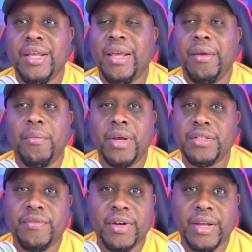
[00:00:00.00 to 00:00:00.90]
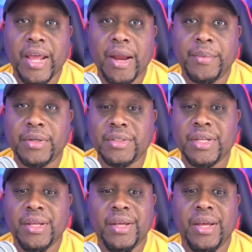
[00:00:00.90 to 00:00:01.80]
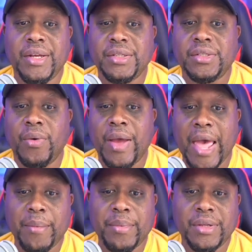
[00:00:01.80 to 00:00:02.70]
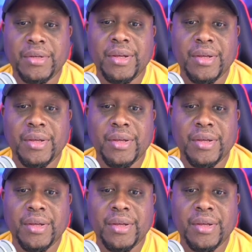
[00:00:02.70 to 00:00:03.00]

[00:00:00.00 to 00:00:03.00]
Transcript: It wasn't for the cameras. It just so happened